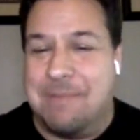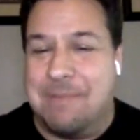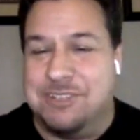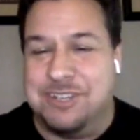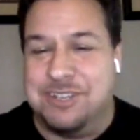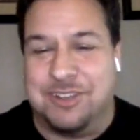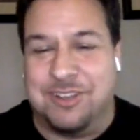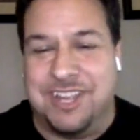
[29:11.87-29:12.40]

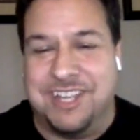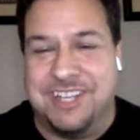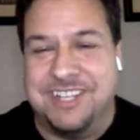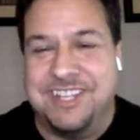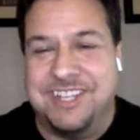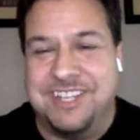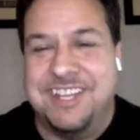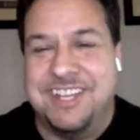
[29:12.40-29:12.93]
Cameras are
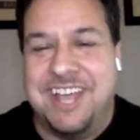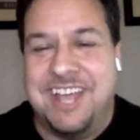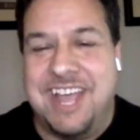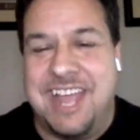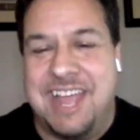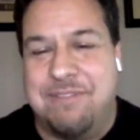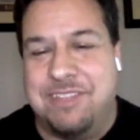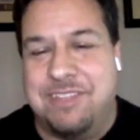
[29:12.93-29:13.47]
great.
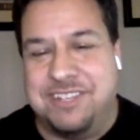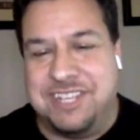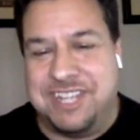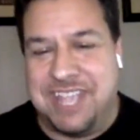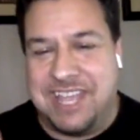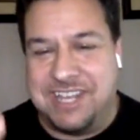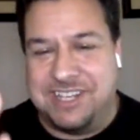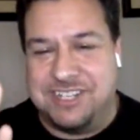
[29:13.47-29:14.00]
I have
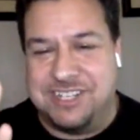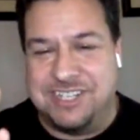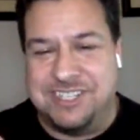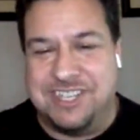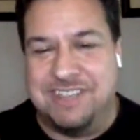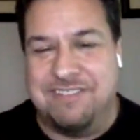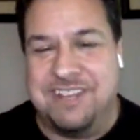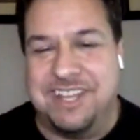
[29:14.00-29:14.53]
the Canon
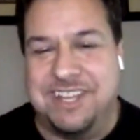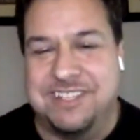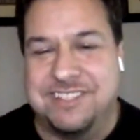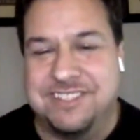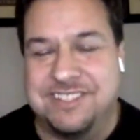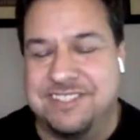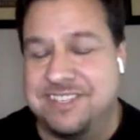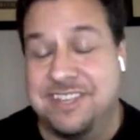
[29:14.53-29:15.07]

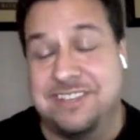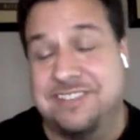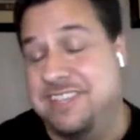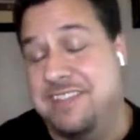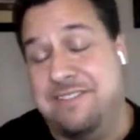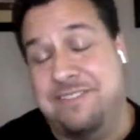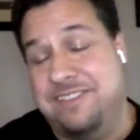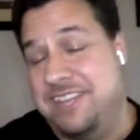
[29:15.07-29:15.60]
G7X,
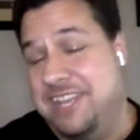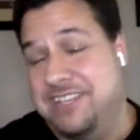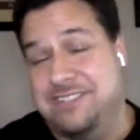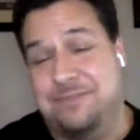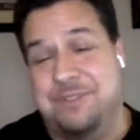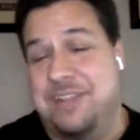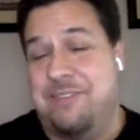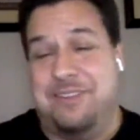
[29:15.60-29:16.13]

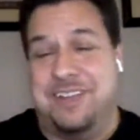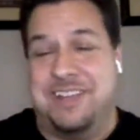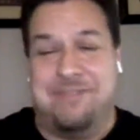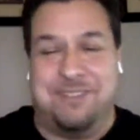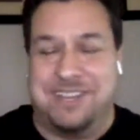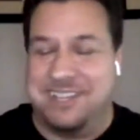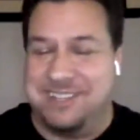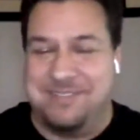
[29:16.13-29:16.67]
7X, whatever.
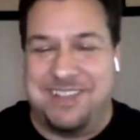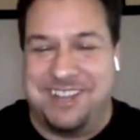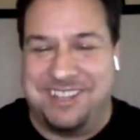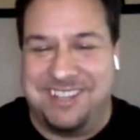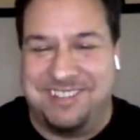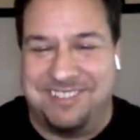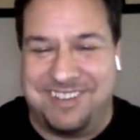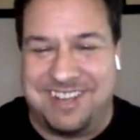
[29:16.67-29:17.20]
I forget the
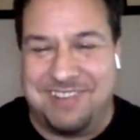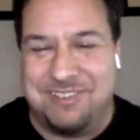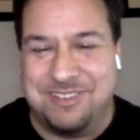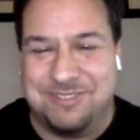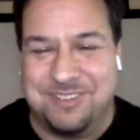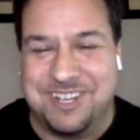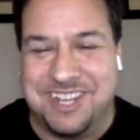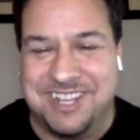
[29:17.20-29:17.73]
model number. I
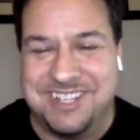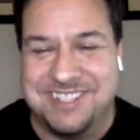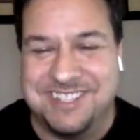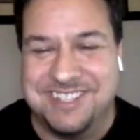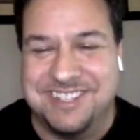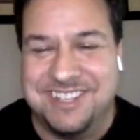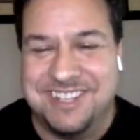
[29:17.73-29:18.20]
always forget it. So